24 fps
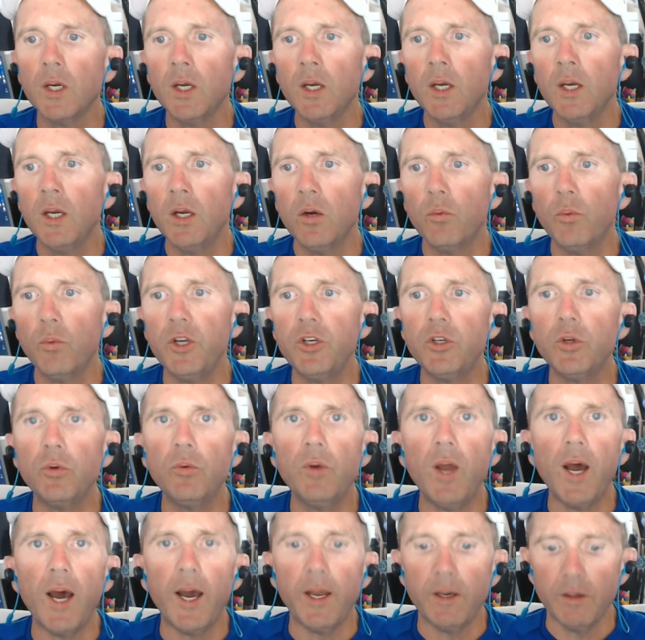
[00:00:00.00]
We do
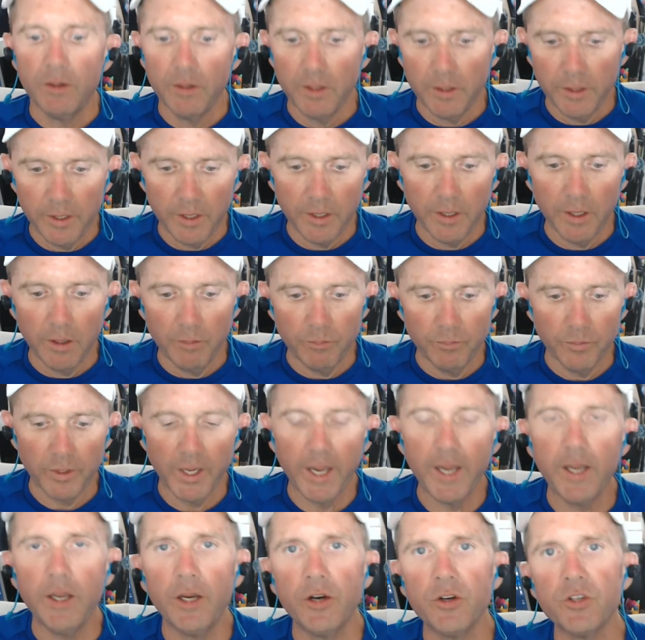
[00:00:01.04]
not.
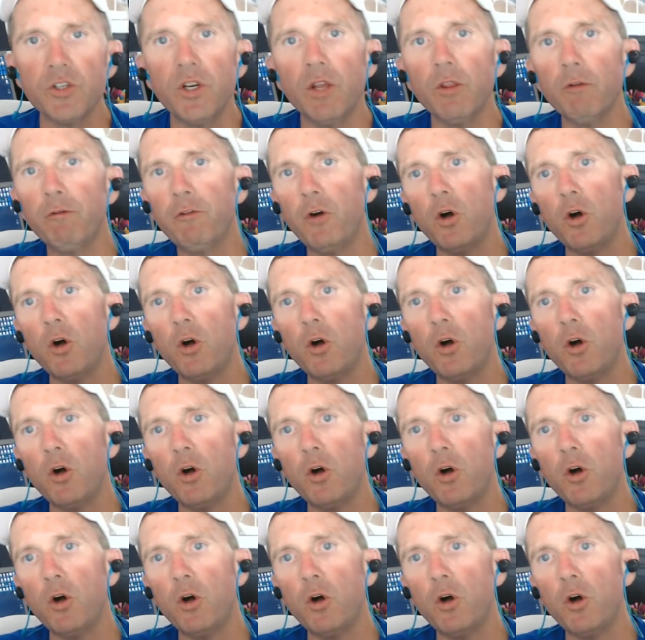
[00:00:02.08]
Okay, here's another false